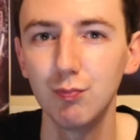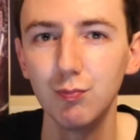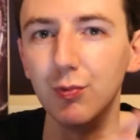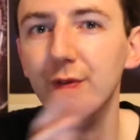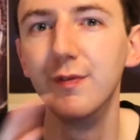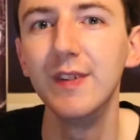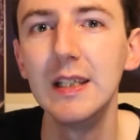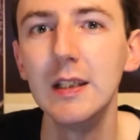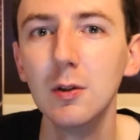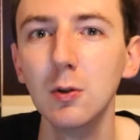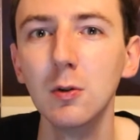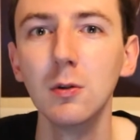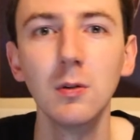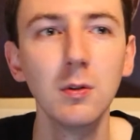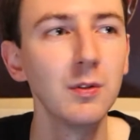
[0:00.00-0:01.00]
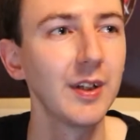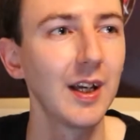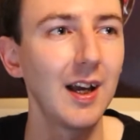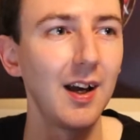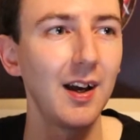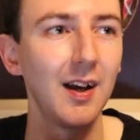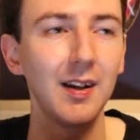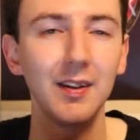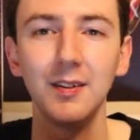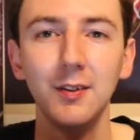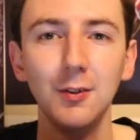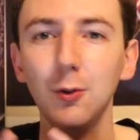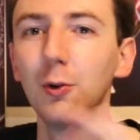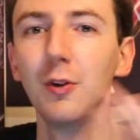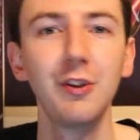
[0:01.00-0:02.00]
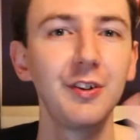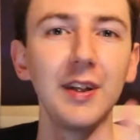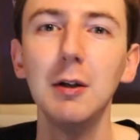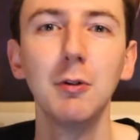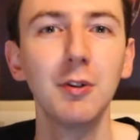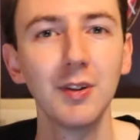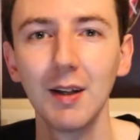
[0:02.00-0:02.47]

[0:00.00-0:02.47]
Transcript: revealed and all the secrets